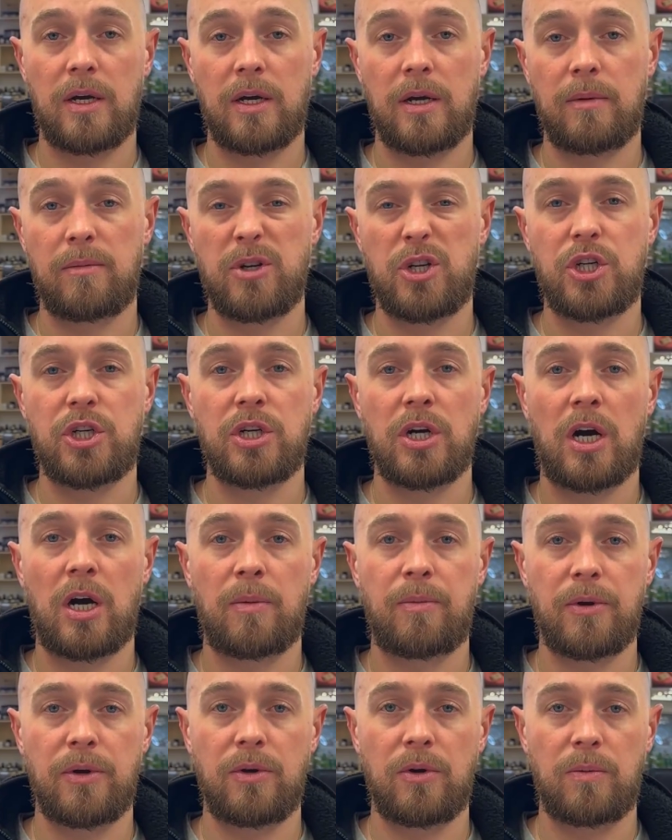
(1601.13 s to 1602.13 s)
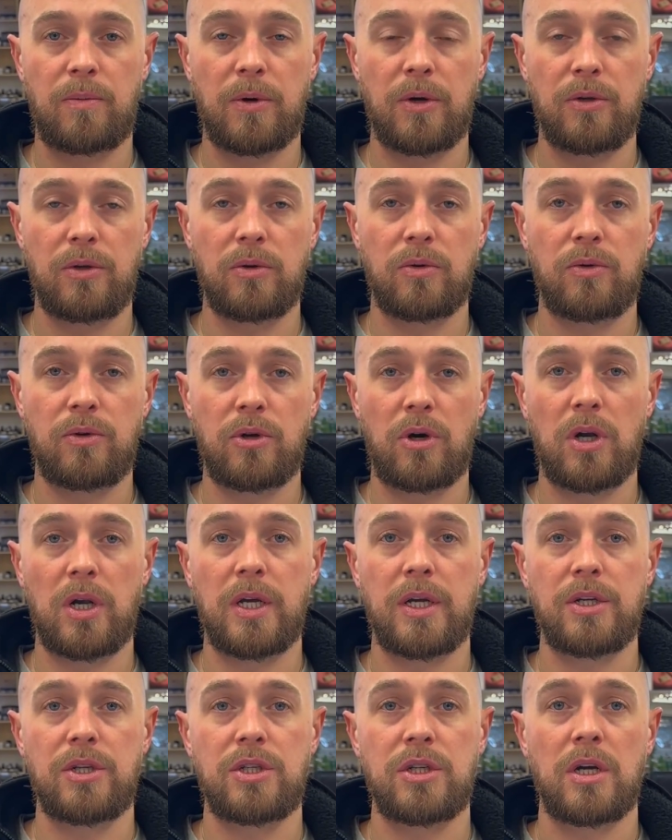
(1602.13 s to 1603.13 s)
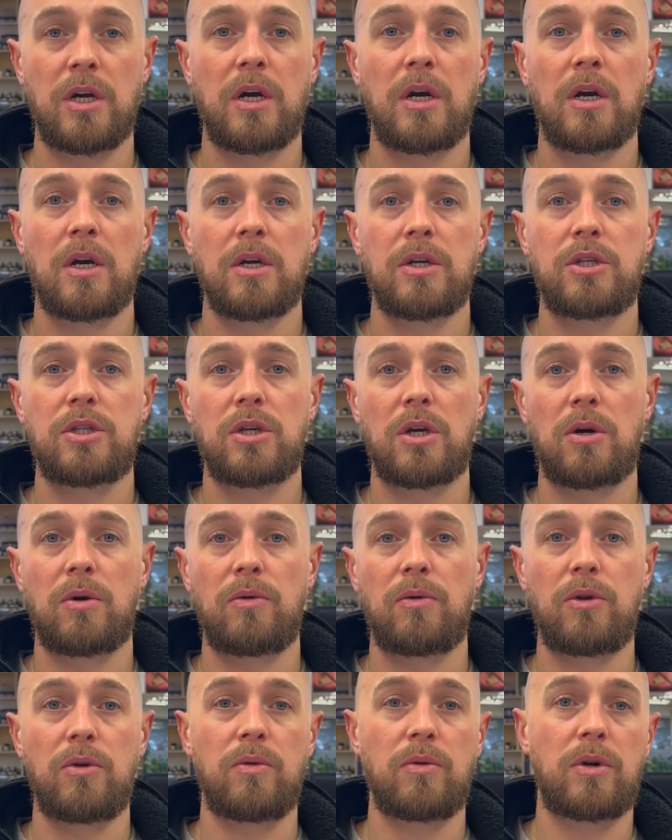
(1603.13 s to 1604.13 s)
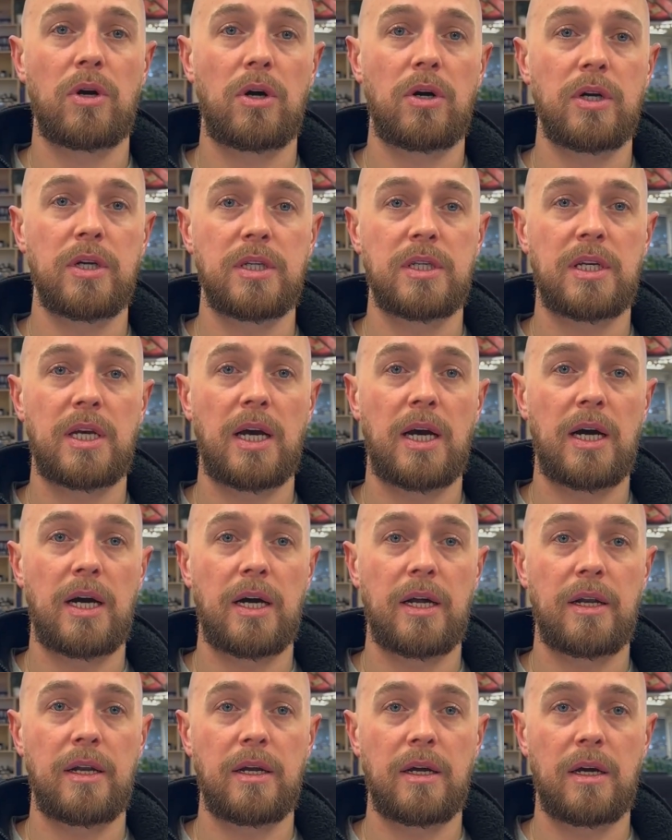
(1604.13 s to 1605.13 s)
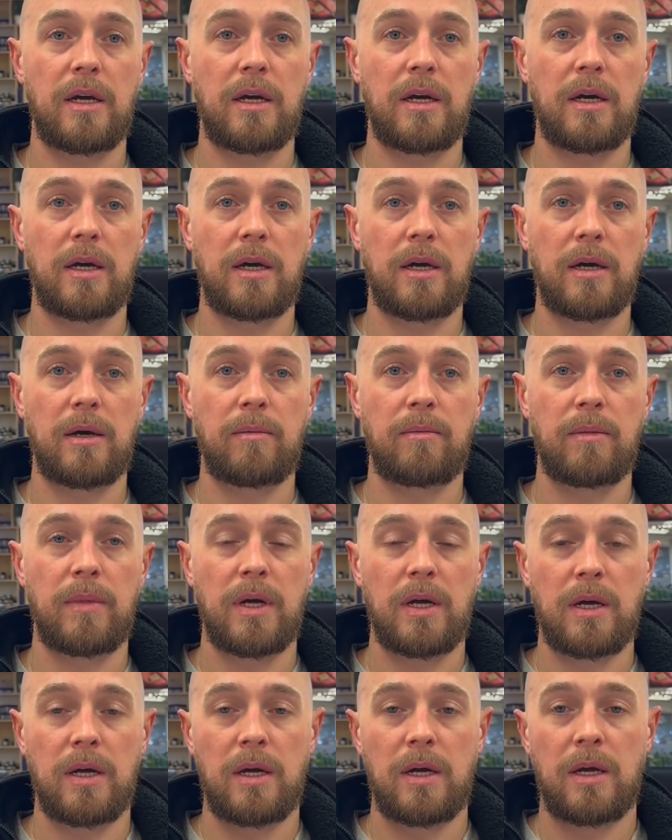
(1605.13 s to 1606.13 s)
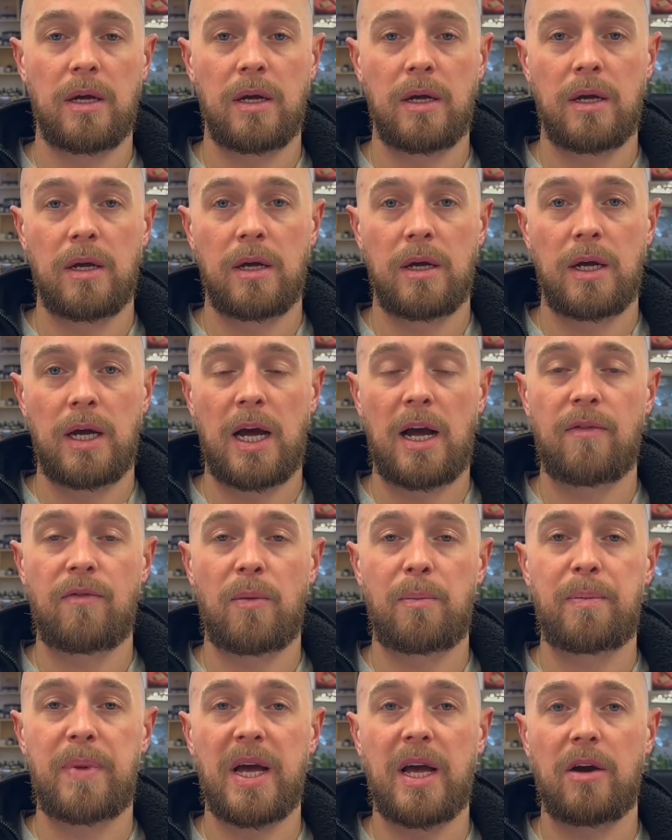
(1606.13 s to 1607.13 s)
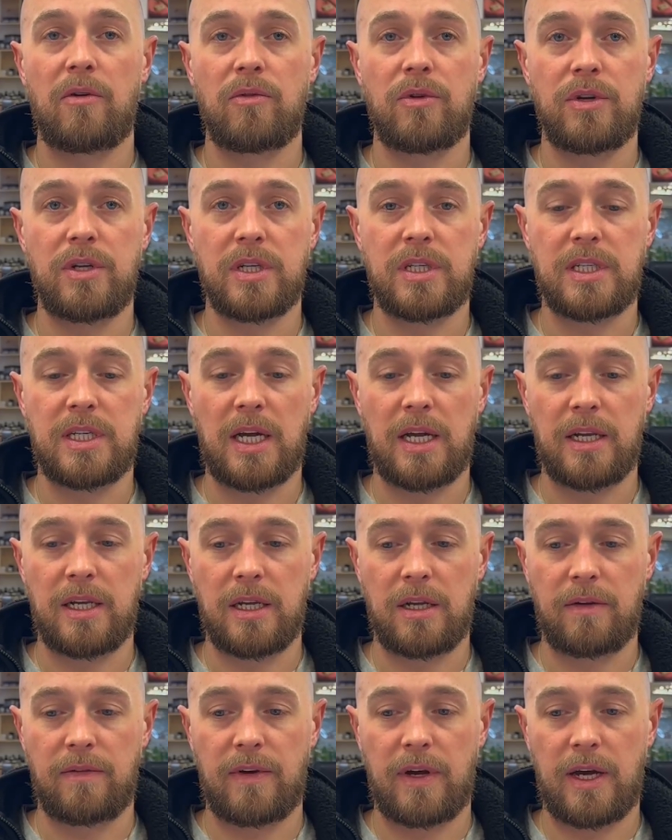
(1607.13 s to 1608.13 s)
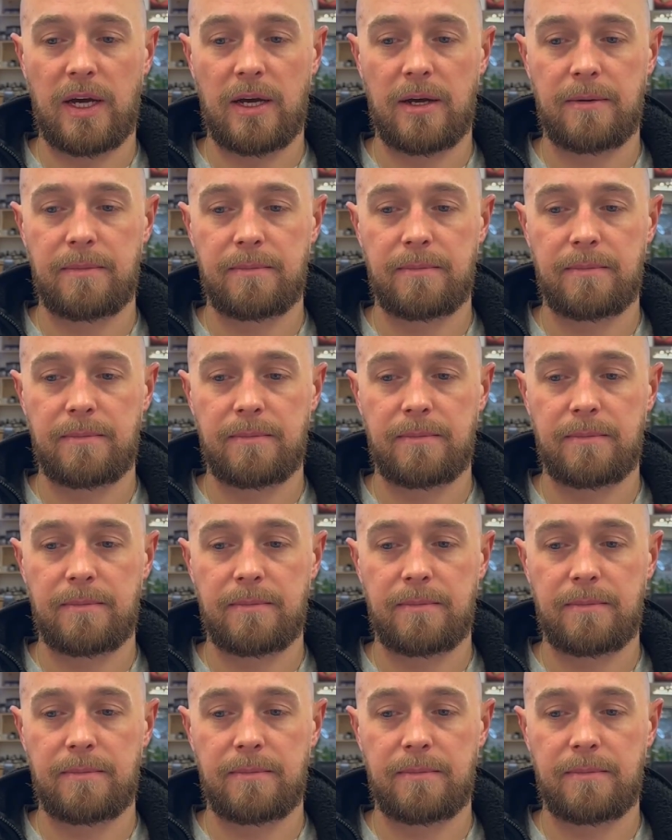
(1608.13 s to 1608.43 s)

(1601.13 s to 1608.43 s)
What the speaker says: sharpen up on your knowledge so you guys can have a better understanding of hair.